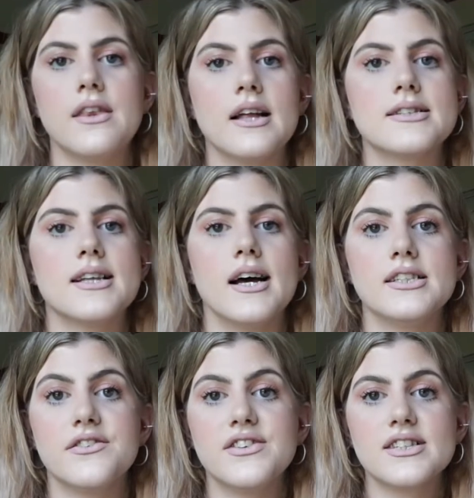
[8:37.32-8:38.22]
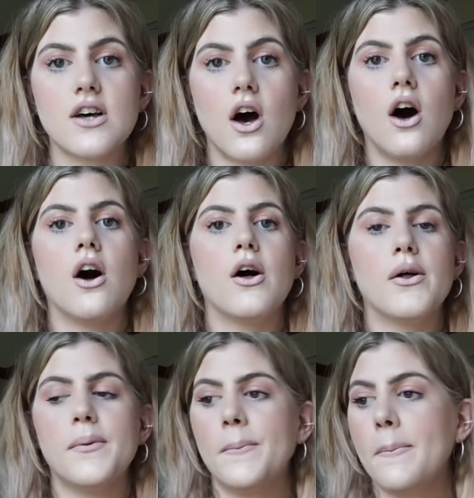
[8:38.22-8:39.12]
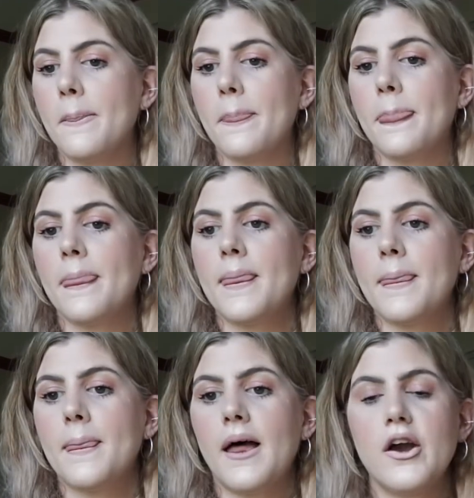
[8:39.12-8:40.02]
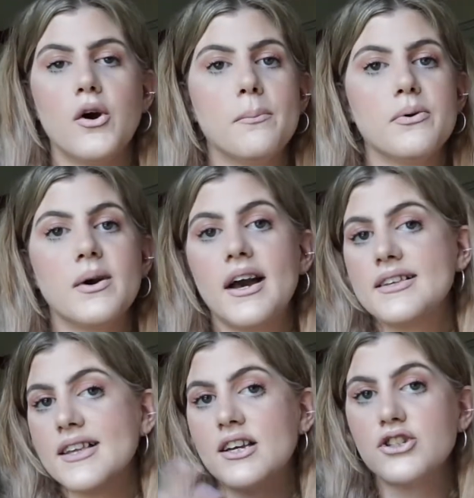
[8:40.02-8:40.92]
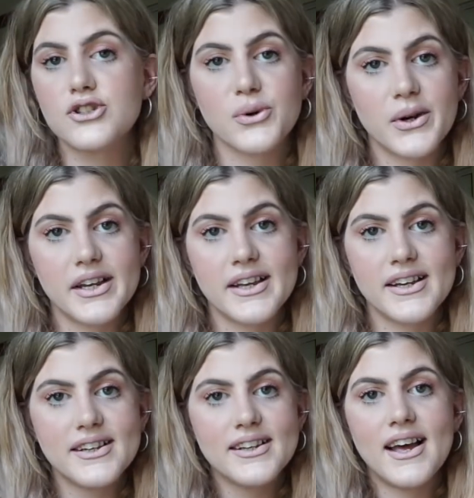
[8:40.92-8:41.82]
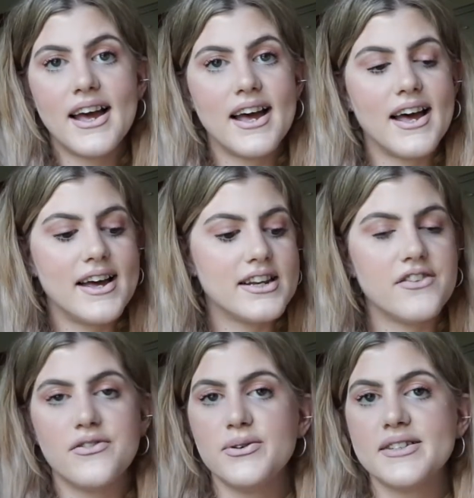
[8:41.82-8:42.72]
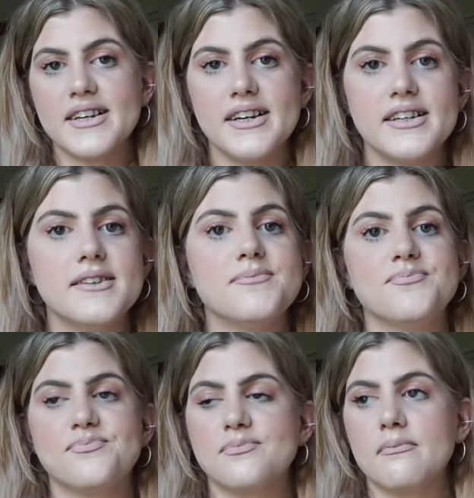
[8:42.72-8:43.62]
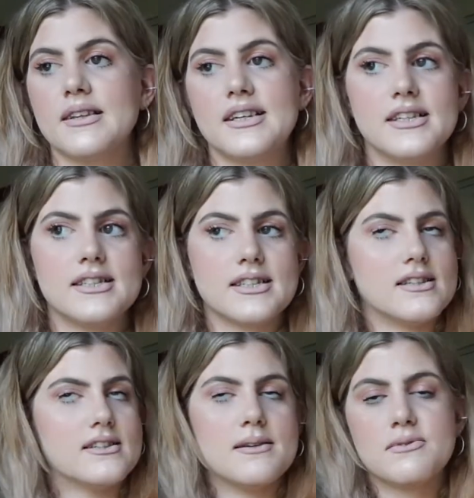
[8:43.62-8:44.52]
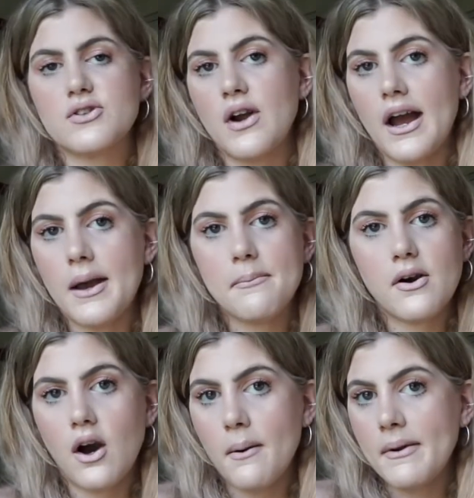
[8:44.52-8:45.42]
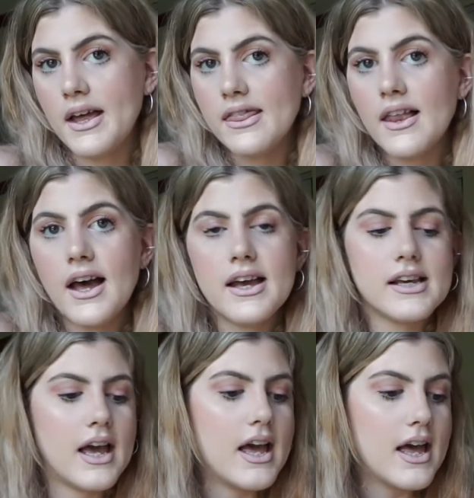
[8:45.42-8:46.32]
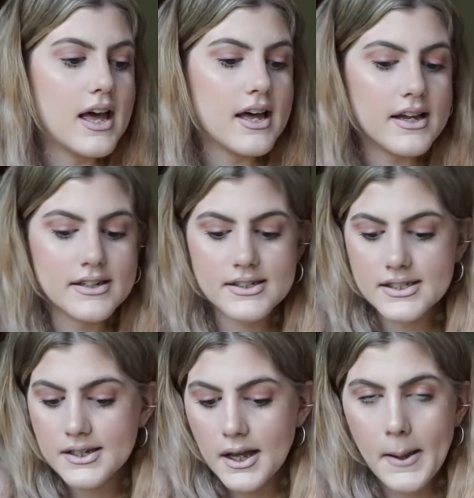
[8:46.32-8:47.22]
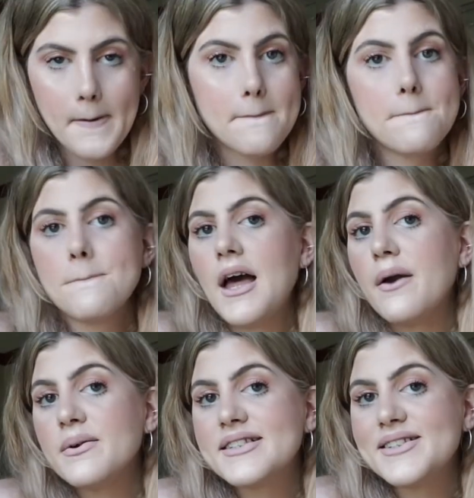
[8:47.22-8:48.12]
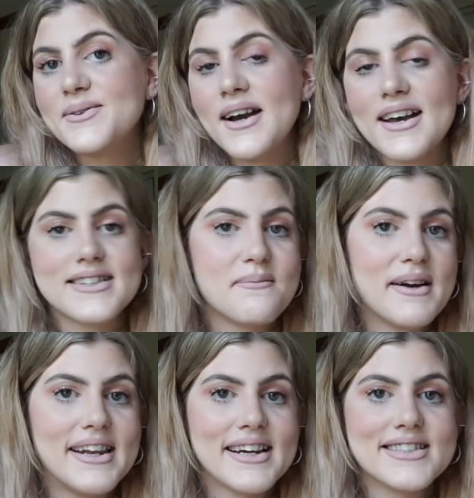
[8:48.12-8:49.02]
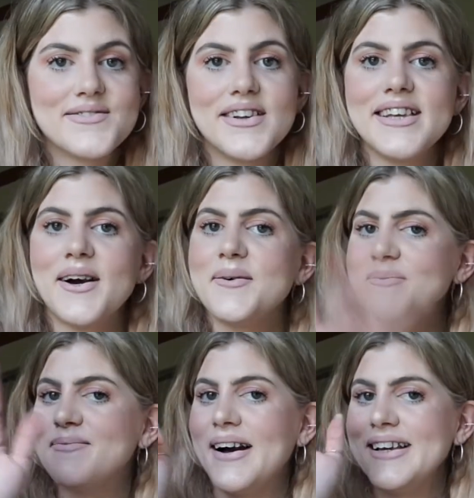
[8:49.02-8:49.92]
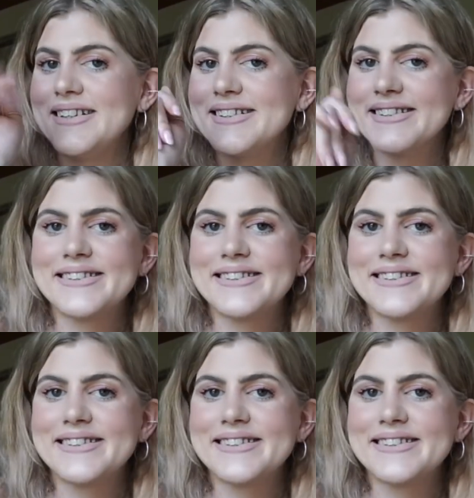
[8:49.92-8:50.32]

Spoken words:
That's the end of this haul. I hope you guys enjoyed it, and if you did, please subscribe, comment, and like, and I will see you guys in my next video. Bye.